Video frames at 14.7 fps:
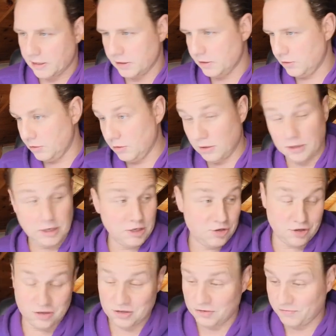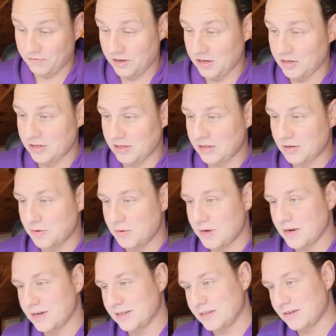he just finished his
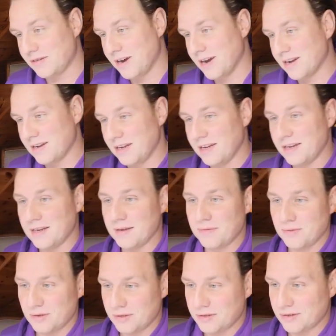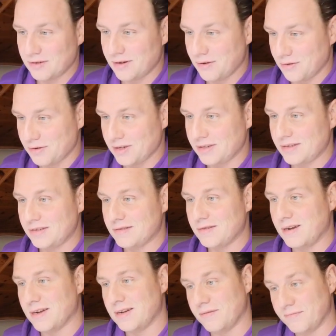career as a triathlete. He was a long distance
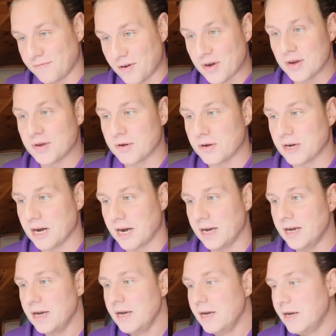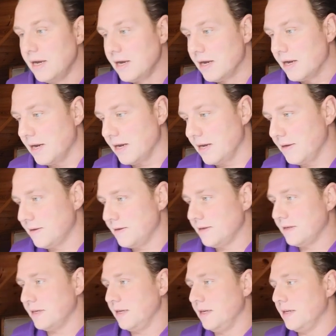triathlete, very good guy.
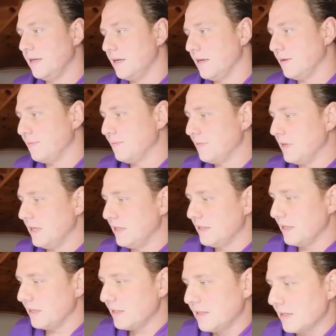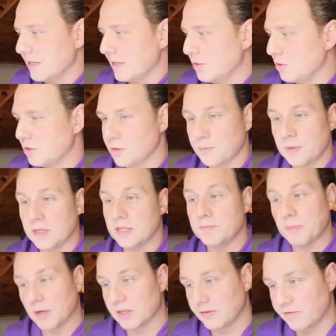And his sister used to be this
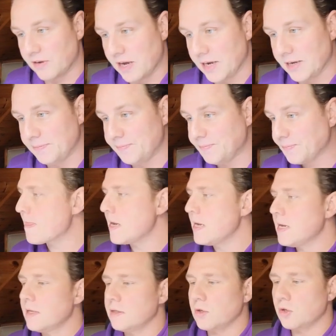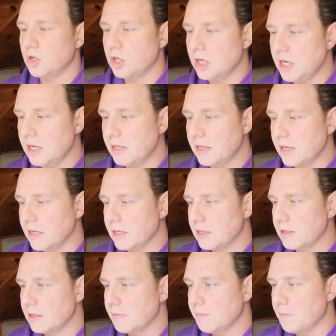butterflyer. So she did,
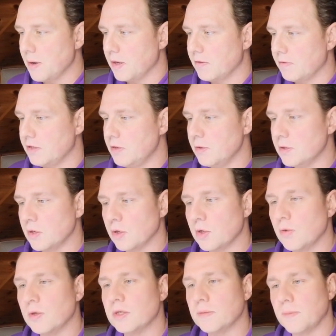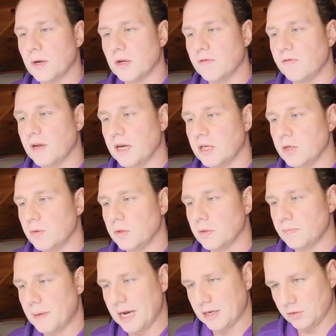but she was not always a butterfly. She was
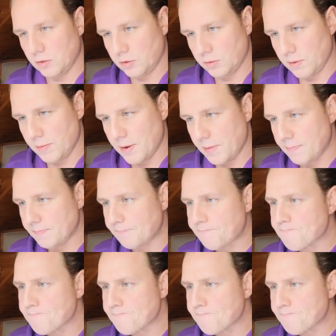a backstroke swimmer